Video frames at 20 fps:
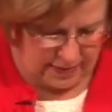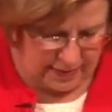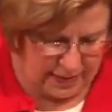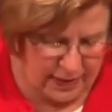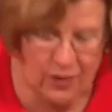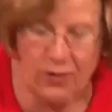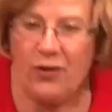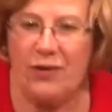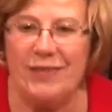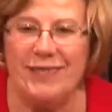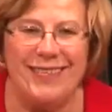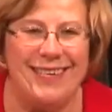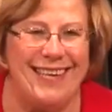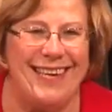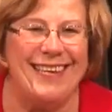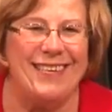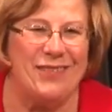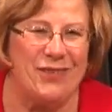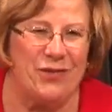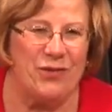And of course he
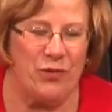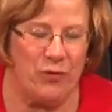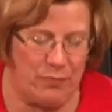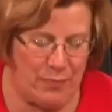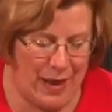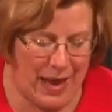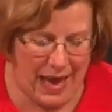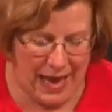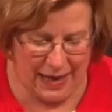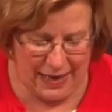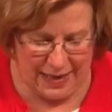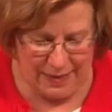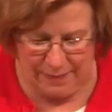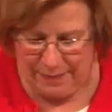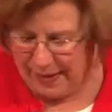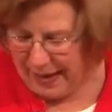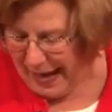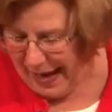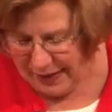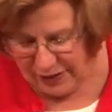answered him back
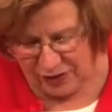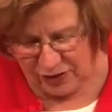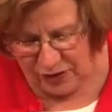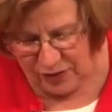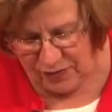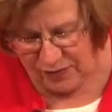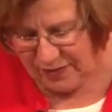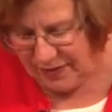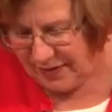too.